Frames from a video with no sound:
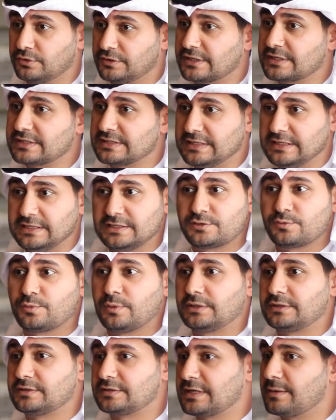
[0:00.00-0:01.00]
could exceed
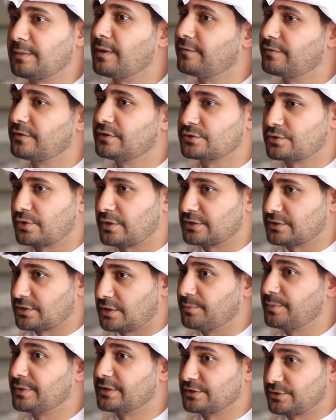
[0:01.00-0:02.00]
what some of the insurance
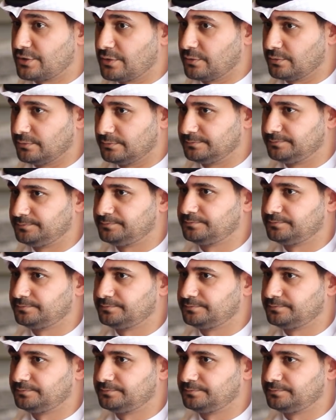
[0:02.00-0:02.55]
companies know.